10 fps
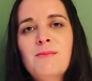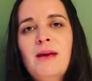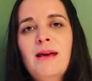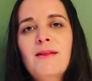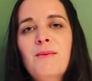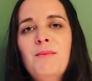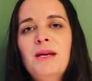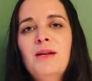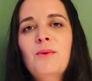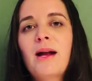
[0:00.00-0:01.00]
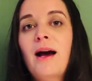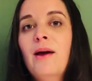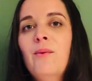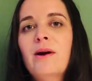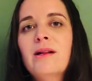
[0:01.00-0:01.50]
make them mean what I
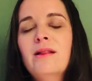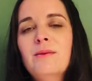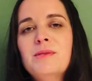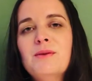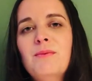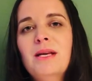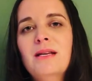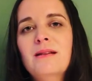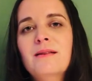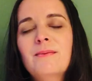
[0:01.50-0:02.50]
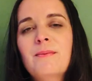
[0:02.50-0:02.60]
wanted them to mean,